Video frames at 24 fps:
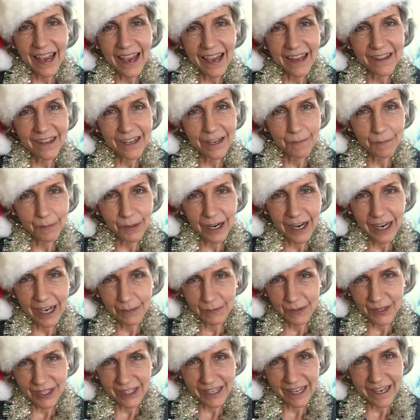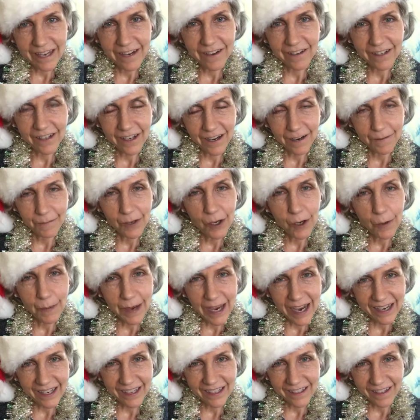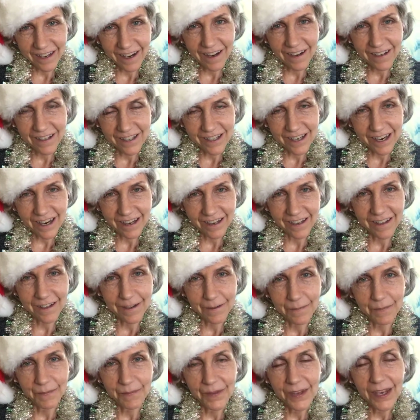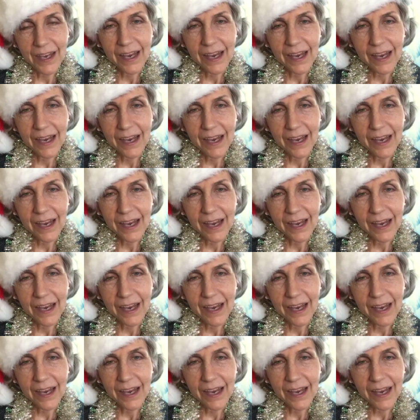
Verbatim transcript: and then perhaps later go back and contact them